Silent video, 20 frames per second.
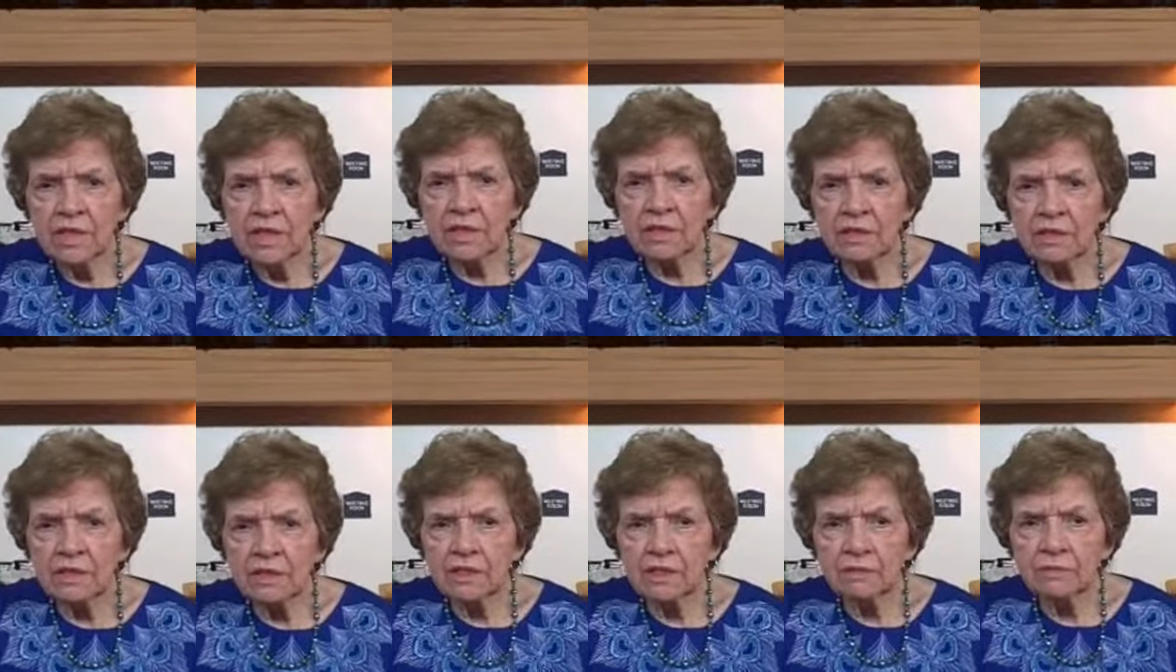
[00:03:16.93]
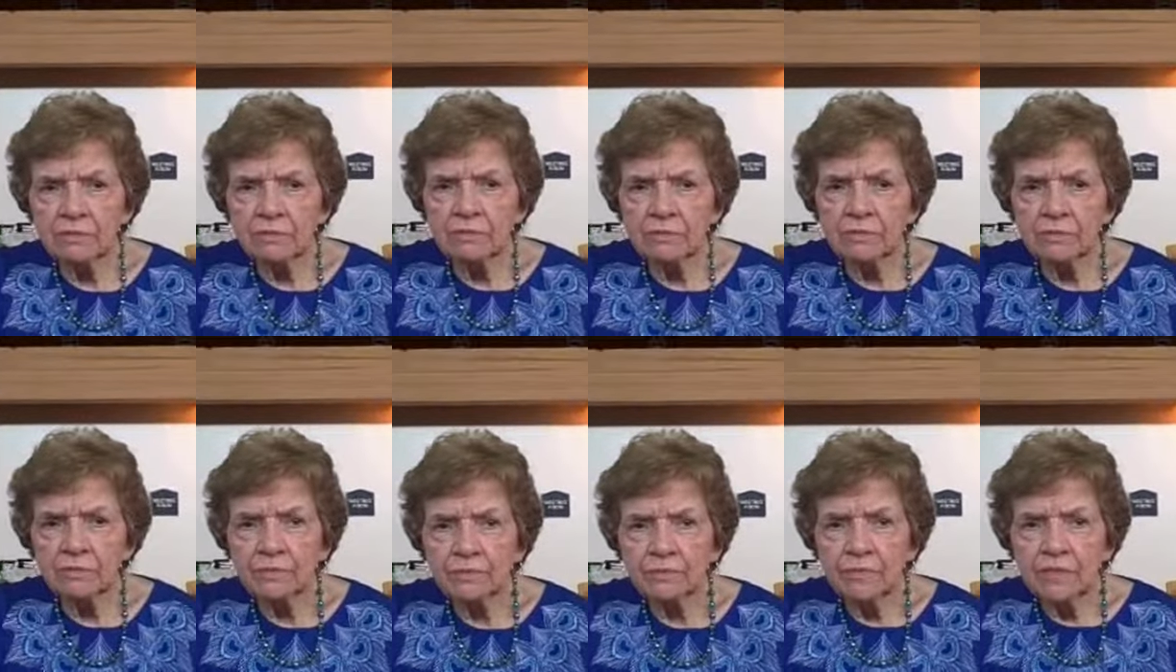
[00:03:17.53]
And
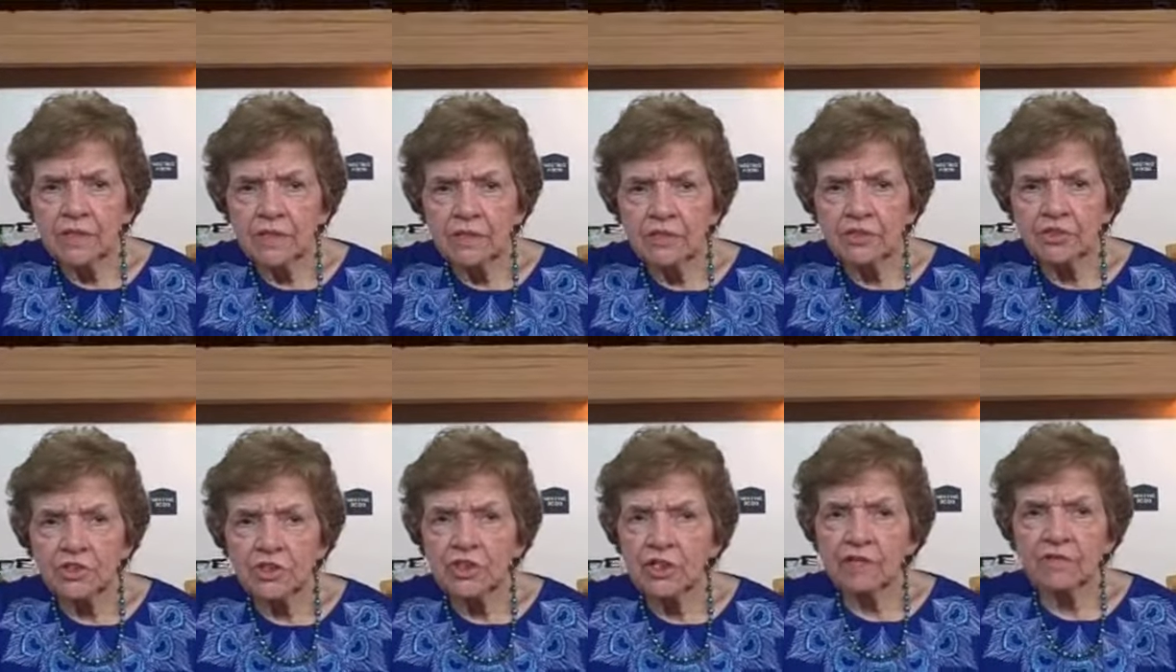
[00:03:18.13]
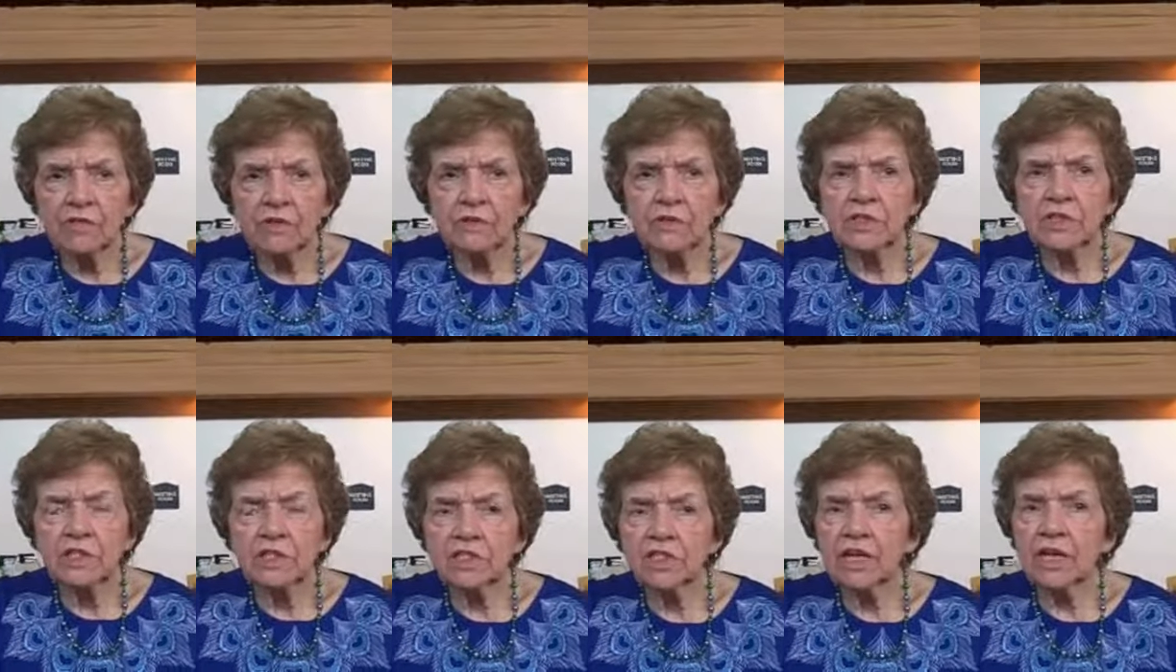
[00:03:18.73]
she never
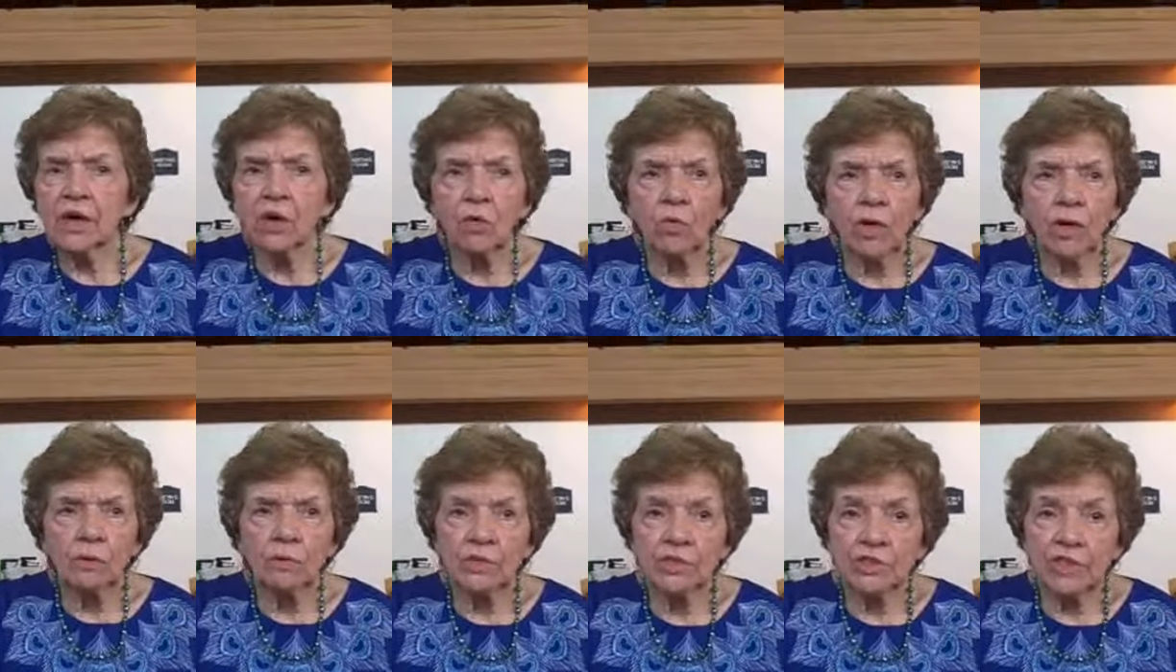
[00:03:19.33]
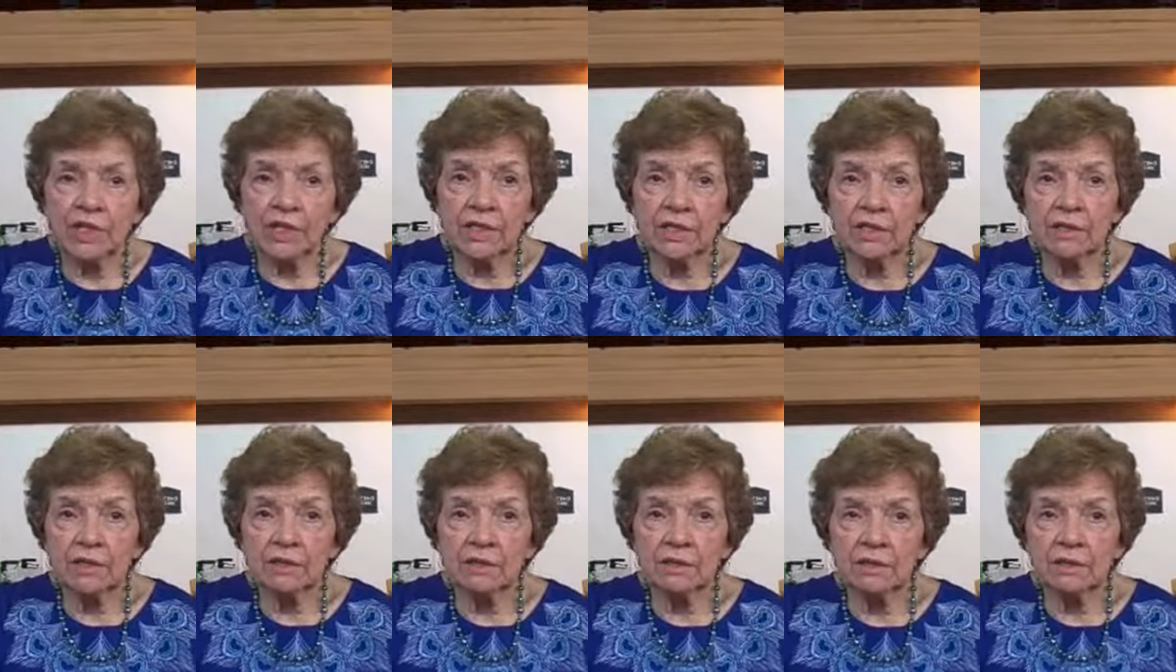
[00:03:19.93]
did say, "Oh, I wish
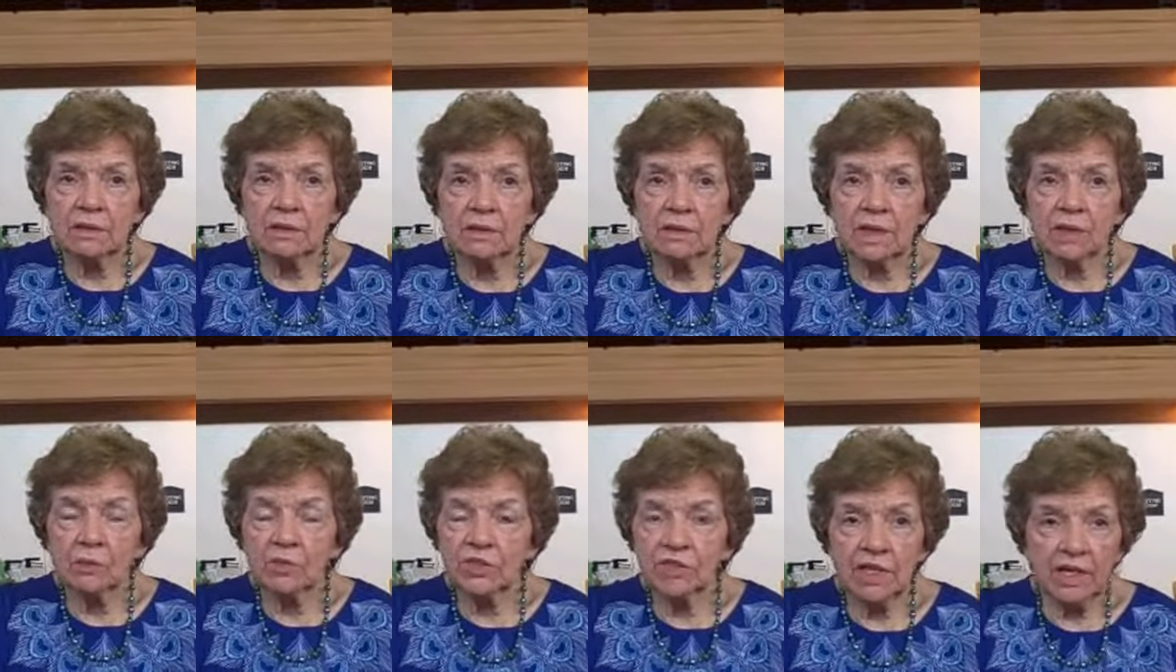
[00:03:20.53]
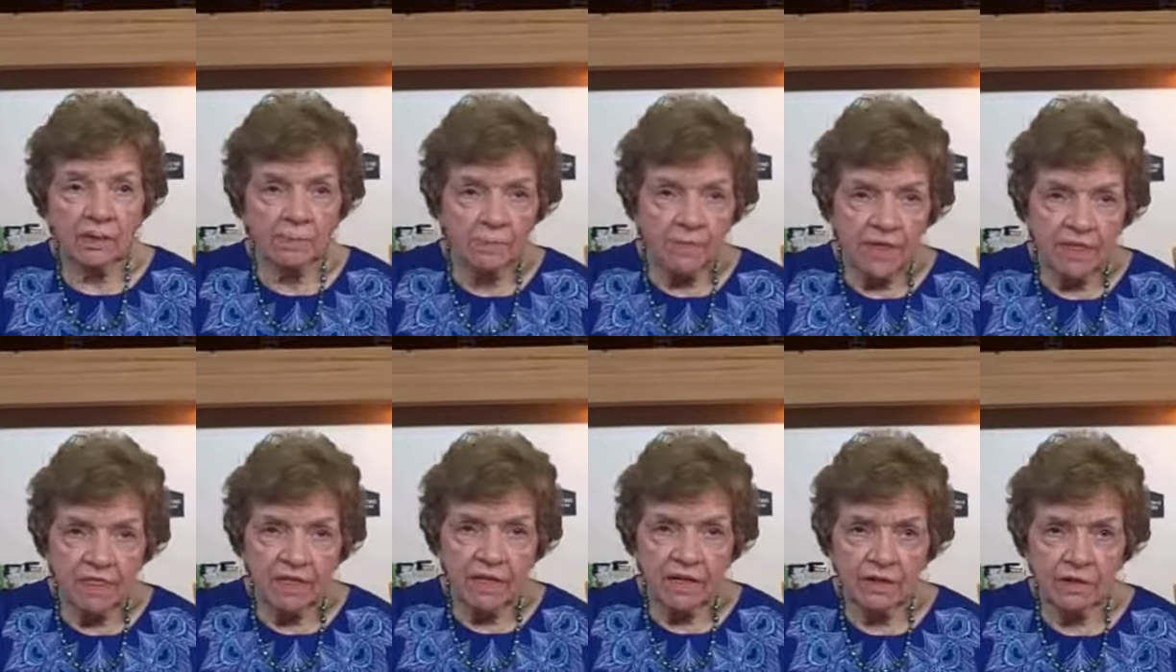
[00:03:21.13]
I'd have
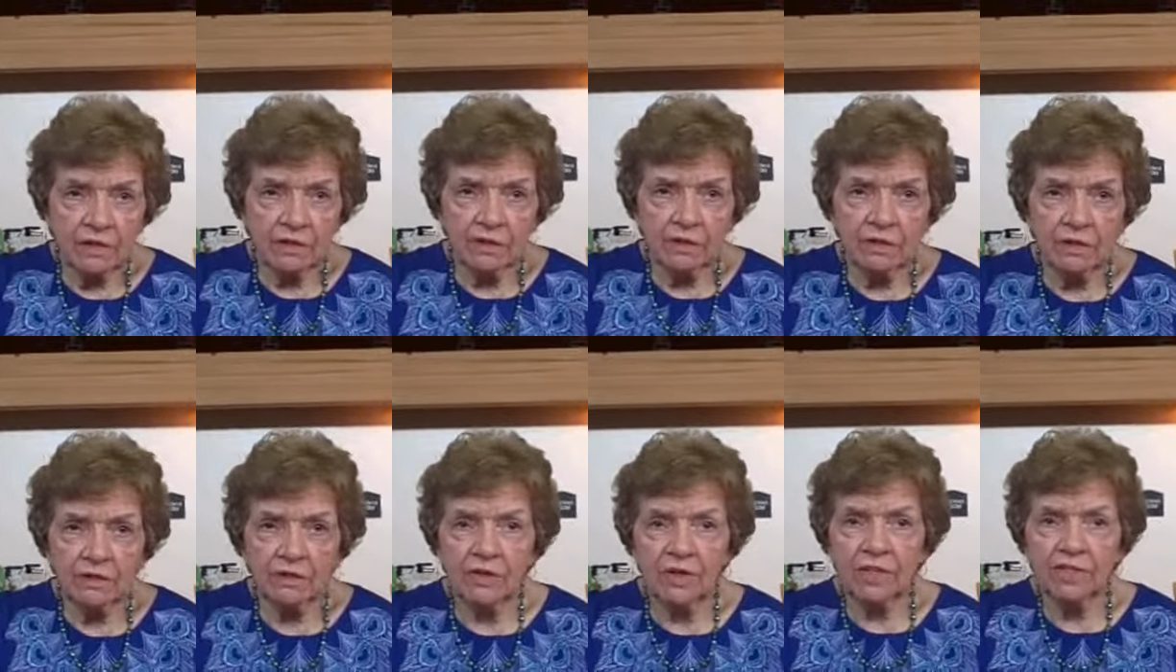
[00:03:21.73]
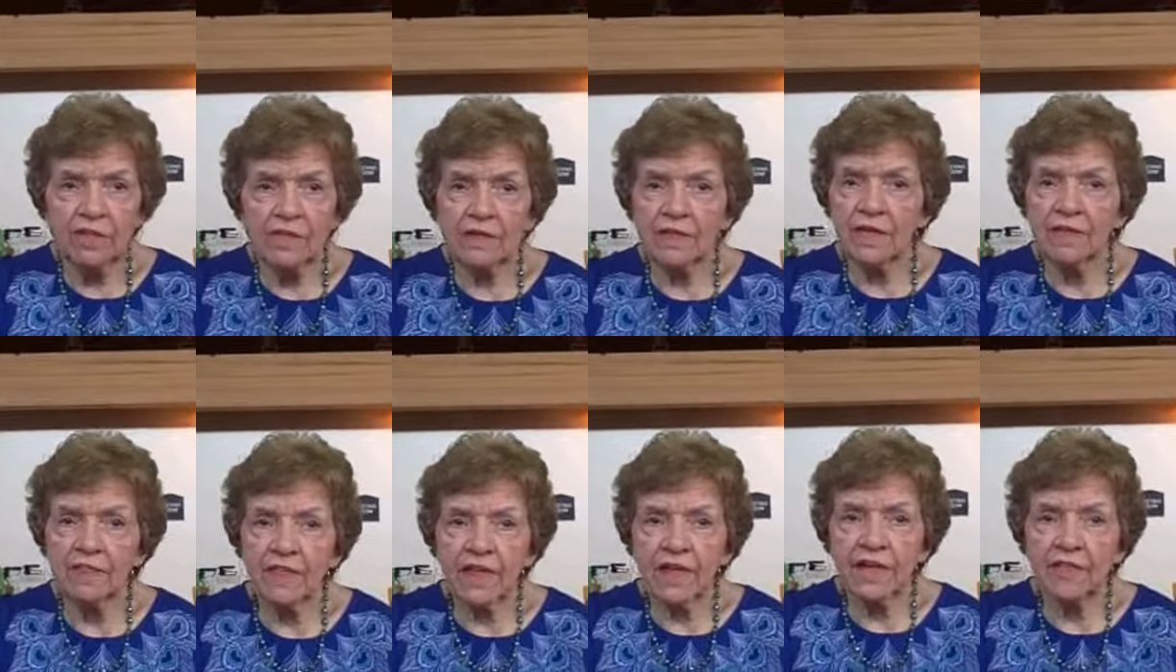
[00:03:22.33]
been there," or anything
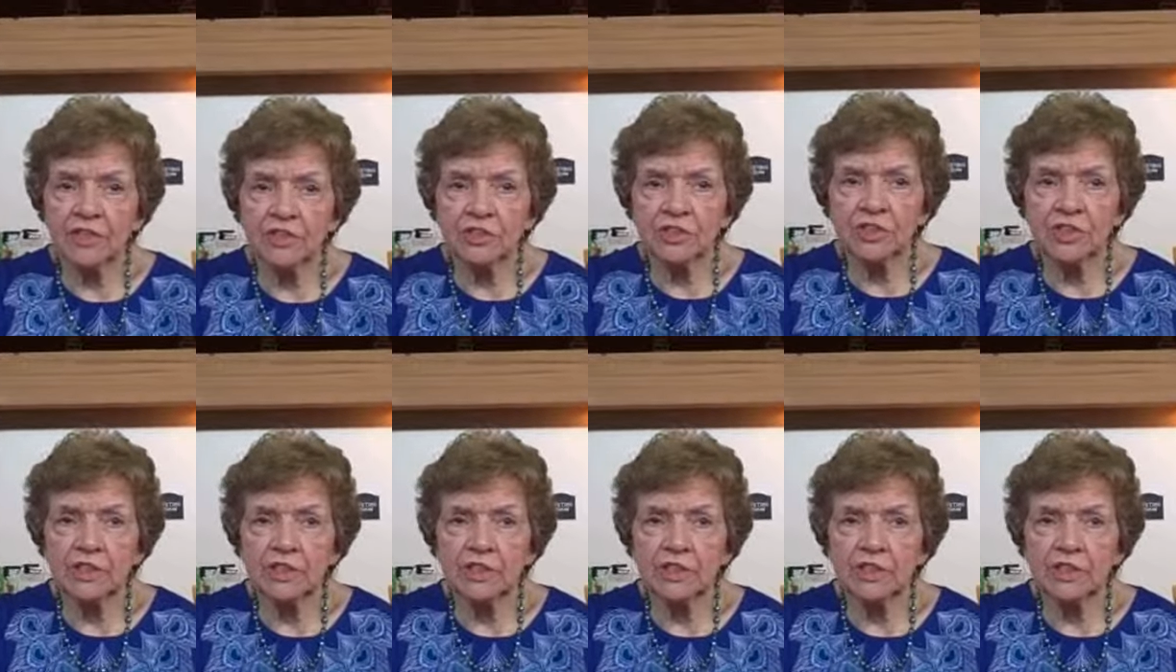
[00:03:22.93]
like that.